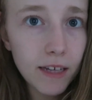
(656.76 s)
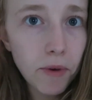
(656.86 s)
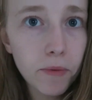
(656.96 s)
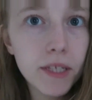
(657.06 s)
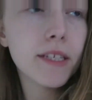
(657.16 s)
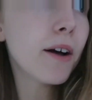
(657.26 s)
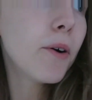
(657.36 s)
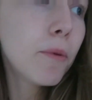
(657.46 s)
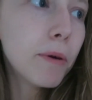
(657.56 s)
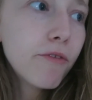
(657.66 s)
Nemo is
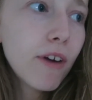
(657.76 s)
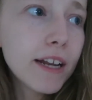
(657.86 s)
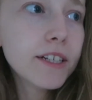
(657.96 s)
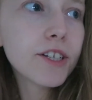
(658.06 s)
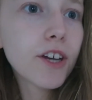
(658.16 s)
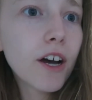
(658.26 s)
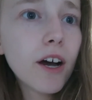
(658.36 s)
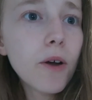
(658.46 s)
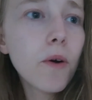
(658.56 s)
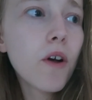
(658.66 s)
set up and ready to
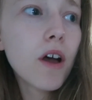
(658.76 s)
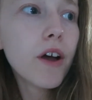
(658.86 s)
go.